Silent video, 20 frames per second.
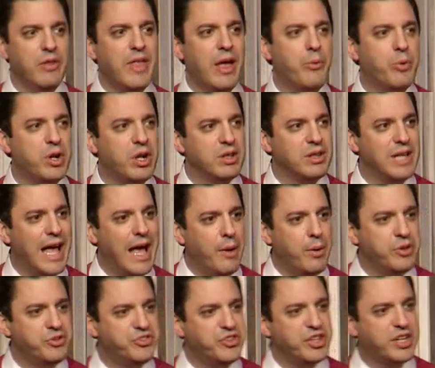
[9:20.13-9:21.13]
that would allow
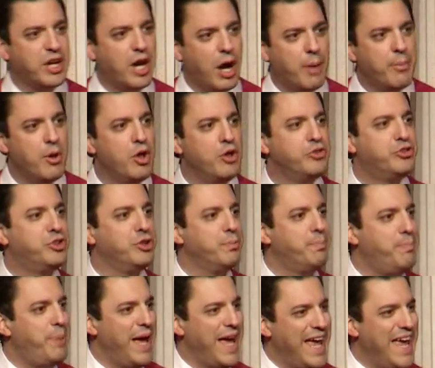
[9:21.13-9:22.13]
us to come to
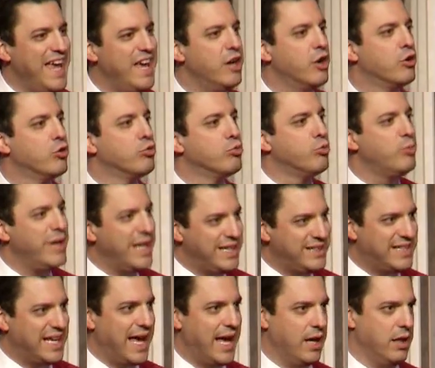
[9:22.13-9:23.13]
pay
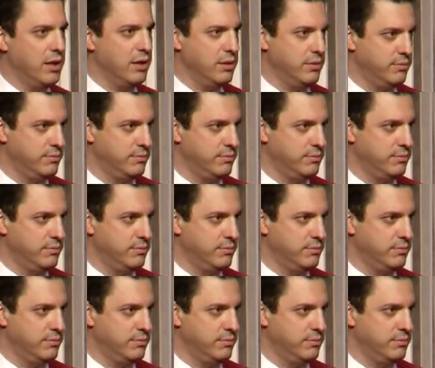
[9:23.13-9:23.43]
retail.